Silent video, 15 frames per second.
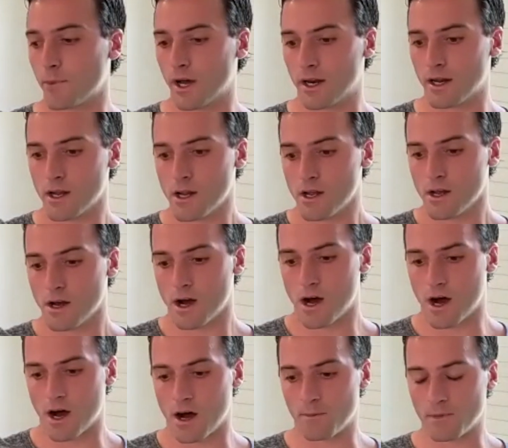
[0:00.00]
But
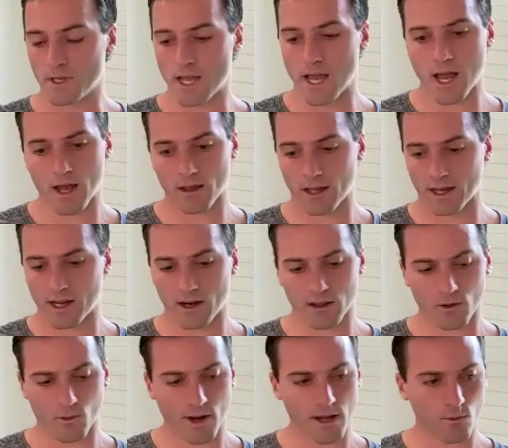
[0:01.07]
yeah, like kind of
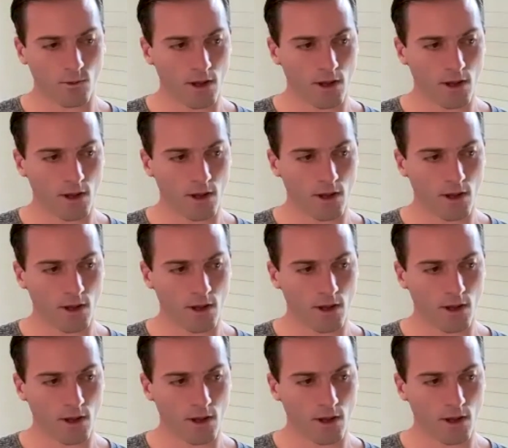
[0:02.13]
the way